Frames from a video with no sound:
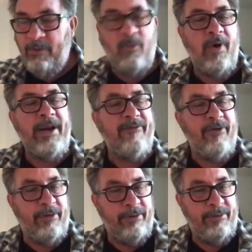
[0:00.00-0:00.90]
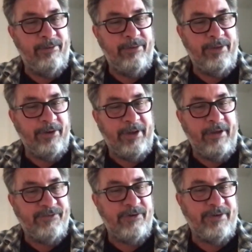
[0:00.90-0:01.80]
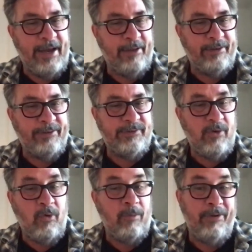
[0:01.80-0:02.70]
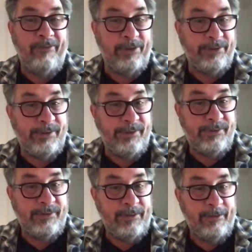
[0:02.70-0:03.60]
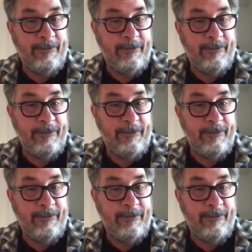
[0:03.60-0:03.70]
whatever their gifts or talents or privileges,